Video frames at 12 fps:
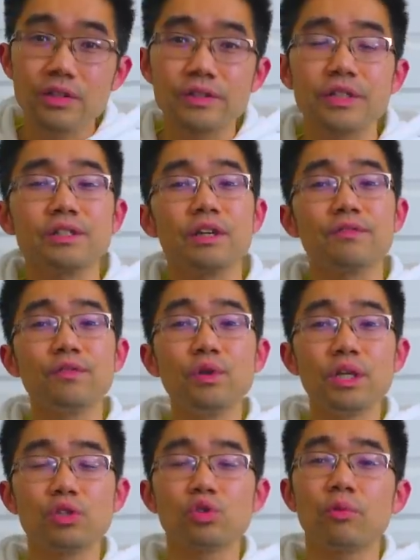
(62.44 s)
since I
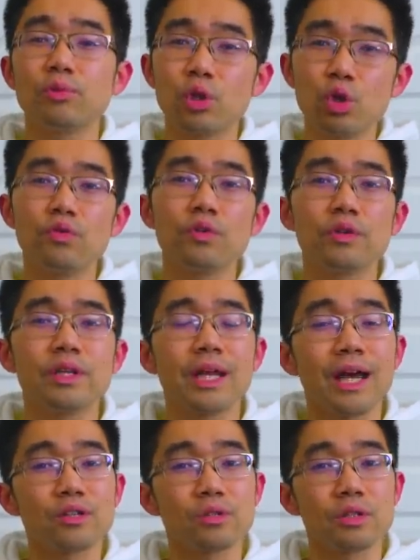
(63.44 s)
fully swapped over to the
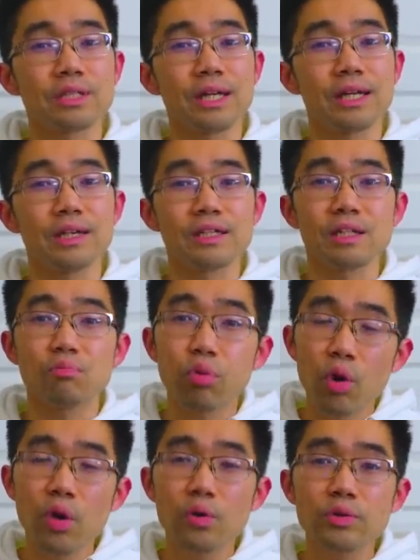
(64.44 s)
Astrox 88D
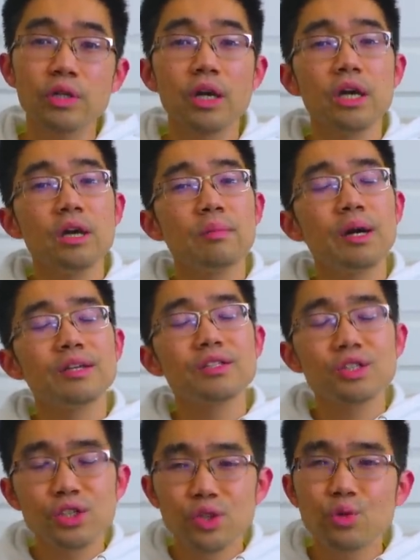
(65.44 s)
Pros, but as
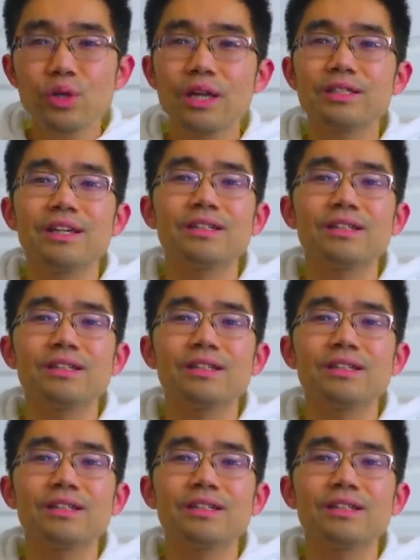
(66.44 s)
soon as I